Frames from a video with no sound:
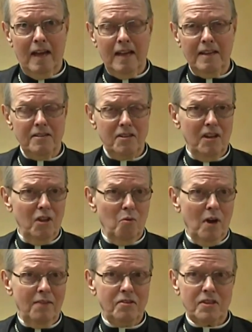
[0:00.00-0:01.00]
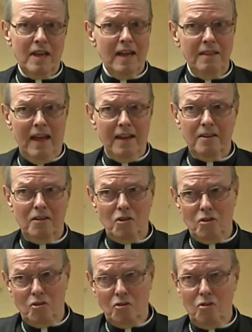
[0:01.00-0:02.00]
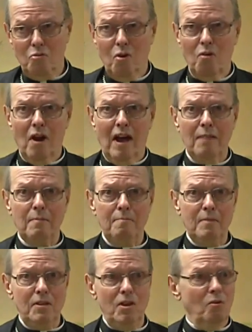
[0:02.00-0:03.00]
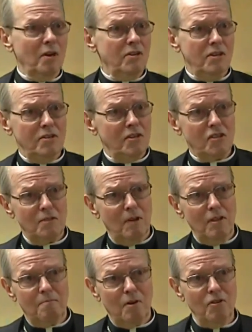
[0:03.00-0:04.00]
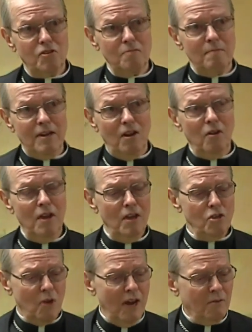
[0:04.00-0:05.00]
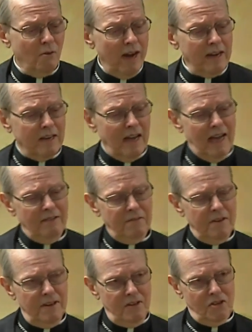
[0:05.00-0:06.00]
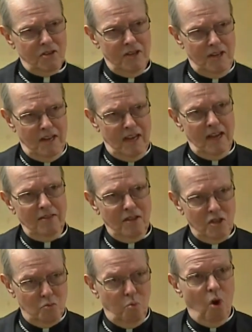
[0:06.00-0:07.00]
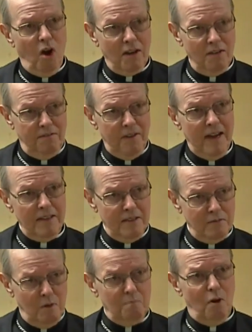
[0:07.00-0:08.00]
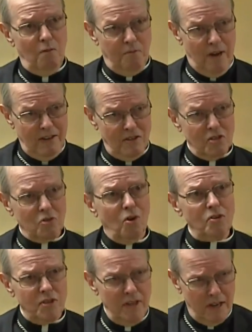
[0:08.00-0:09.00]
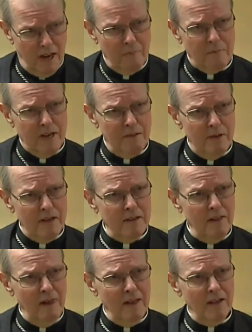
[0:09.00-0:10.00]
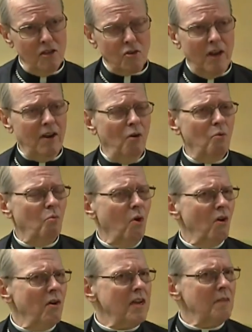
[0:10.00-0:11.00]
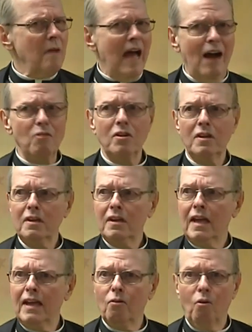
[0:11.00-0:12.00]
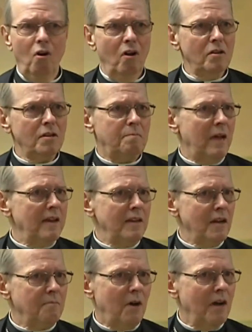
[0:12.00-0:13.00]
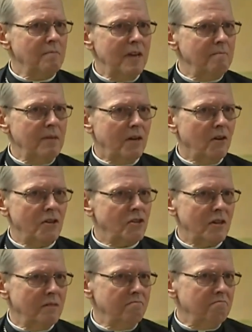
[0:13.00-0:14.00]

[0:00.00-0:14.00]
I think it's another way of saying that you or I may be the only Jesus some other person may know. So I have great confidence in this walk of faith. That's what Pope Francis calls the accompaniment. So I don't worry about it all depending upon me because,